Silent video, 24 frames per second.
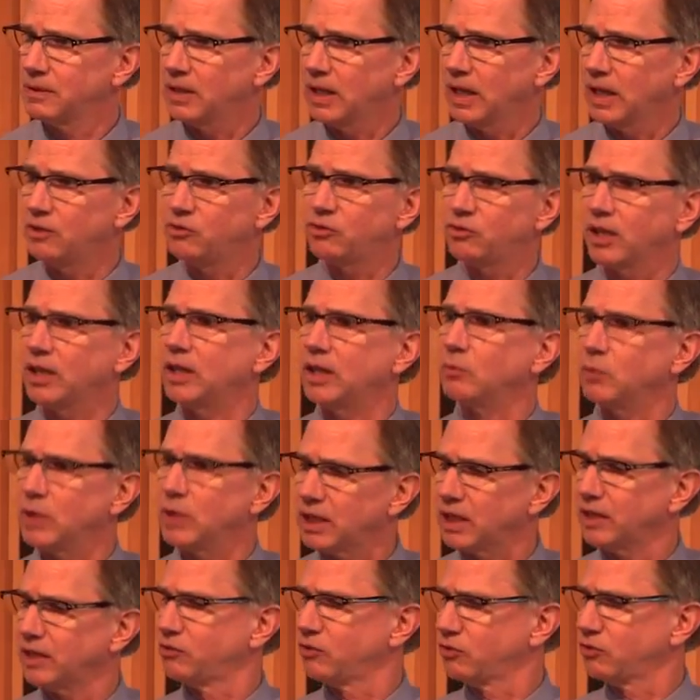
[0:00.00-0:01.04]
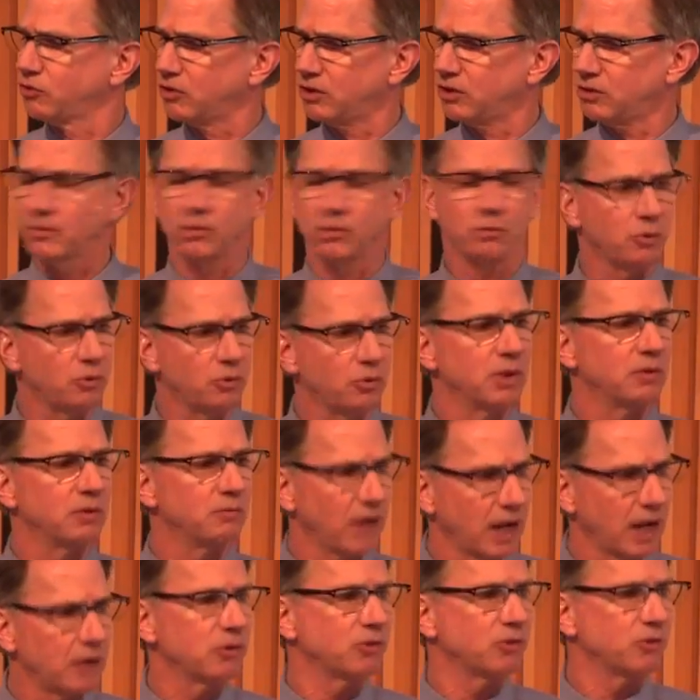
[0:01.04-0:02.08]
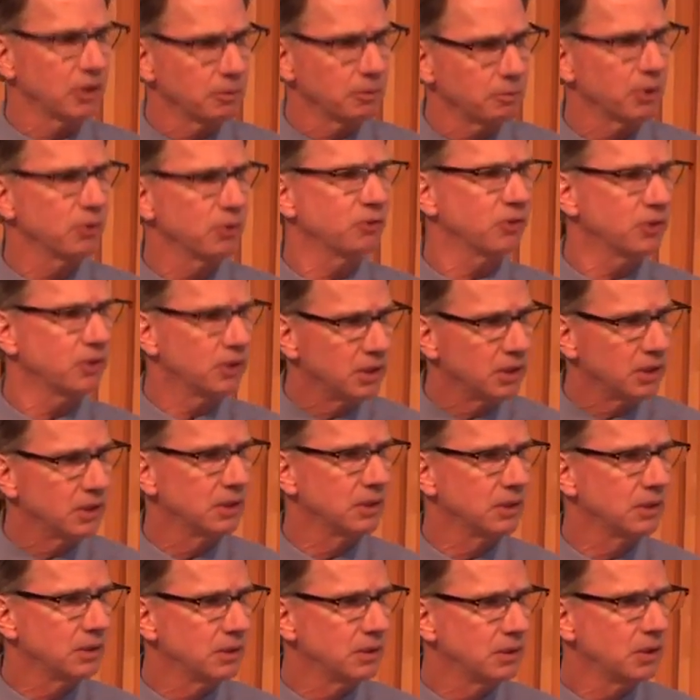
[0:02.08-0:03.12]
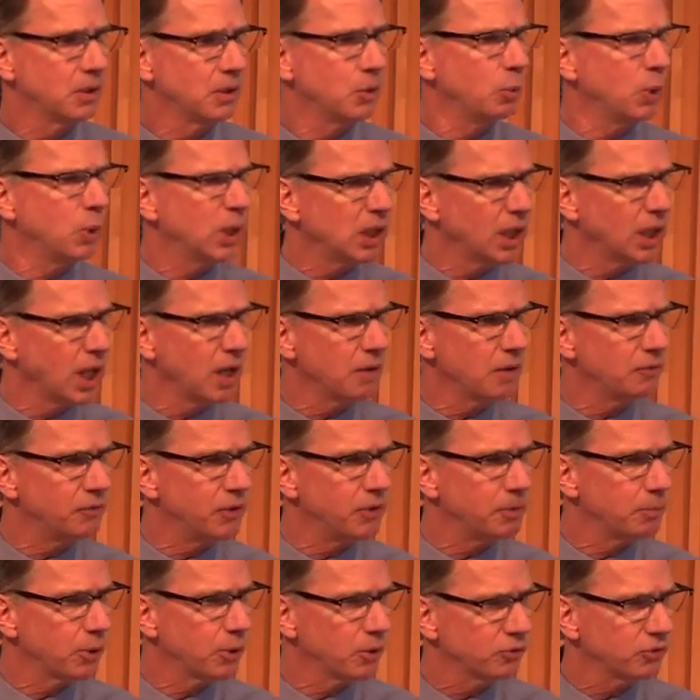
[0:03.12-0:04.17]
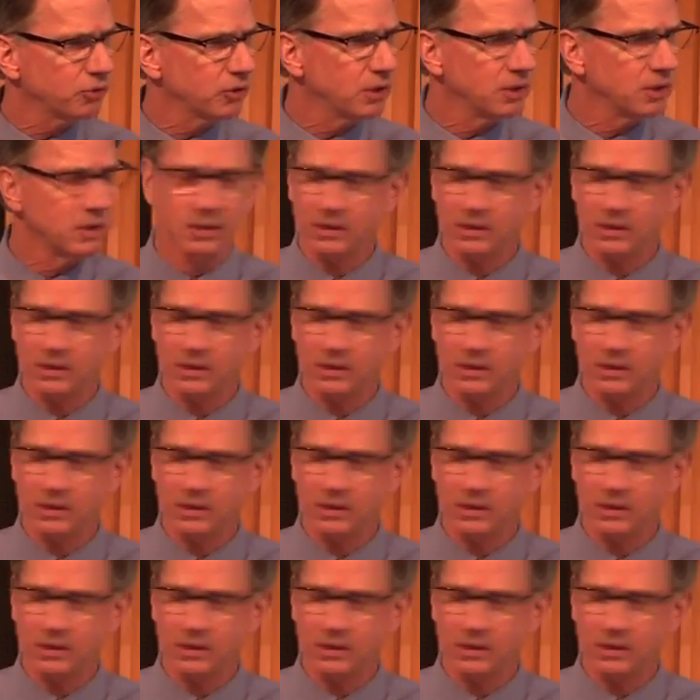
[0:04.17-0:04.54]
and suddenly realized there's a difference between a virus and a person. We love the person.